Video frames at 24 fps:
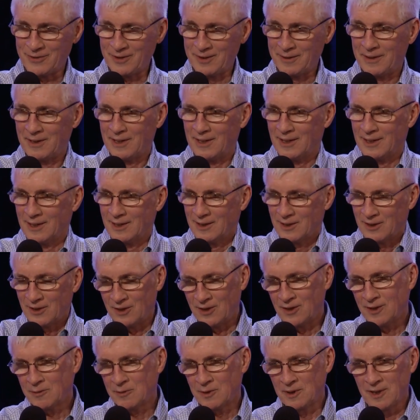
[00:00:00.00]
And
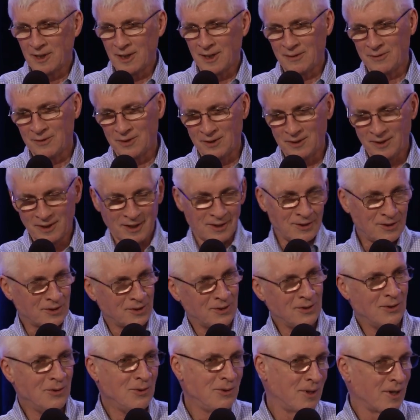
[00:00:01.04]
here we have the nice
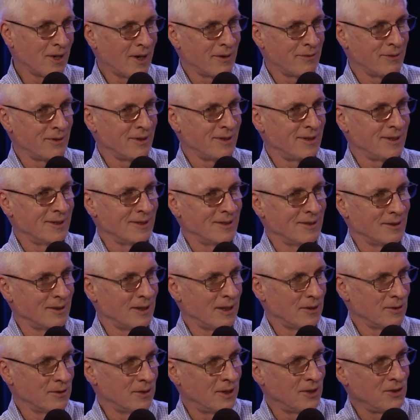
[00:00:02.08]
new covenant and
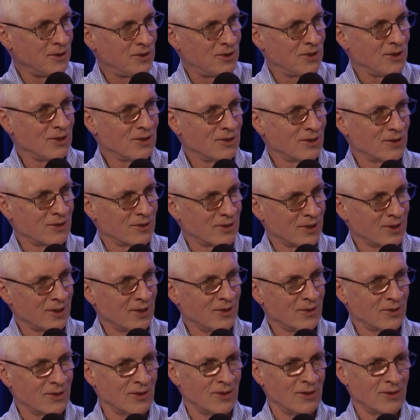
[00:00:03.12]
how nice Jesus
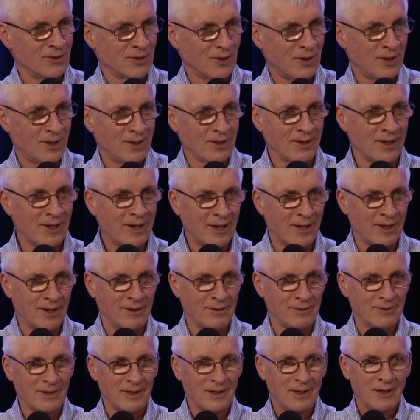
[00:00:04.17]
is, and it's all
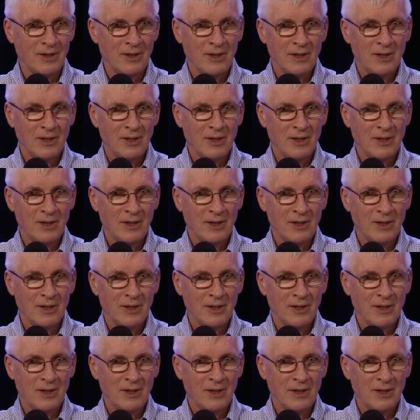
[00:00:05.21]
love.